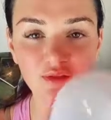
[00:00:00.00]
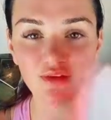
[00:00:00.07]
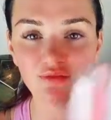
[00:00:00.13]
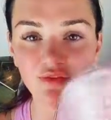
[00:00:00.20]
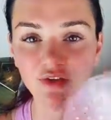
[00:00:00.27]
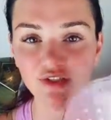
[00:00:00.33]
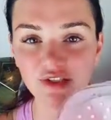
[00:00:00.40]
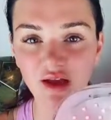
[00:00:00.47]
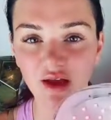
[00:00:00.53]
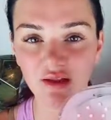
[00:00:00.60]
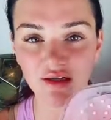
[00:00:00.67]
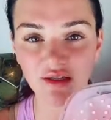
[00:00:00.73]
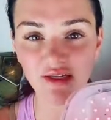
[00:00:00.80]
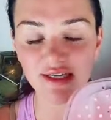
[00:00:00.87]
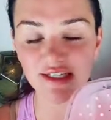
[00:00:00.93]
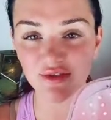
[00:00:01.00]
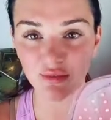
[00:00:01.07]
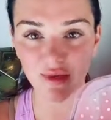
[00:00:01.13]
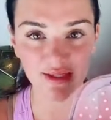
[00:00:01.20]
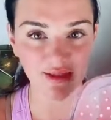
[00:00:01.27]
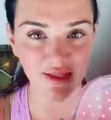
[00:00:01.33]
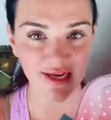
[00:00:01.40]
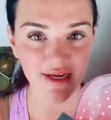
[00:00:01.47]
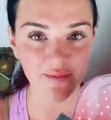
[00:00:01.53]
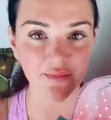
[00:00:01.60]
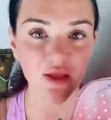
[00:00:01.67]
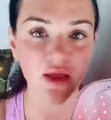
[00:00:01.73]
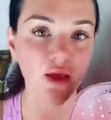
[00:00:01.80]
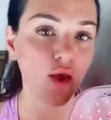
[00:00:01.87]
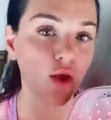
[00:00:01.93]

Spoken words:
The first color is Red Light.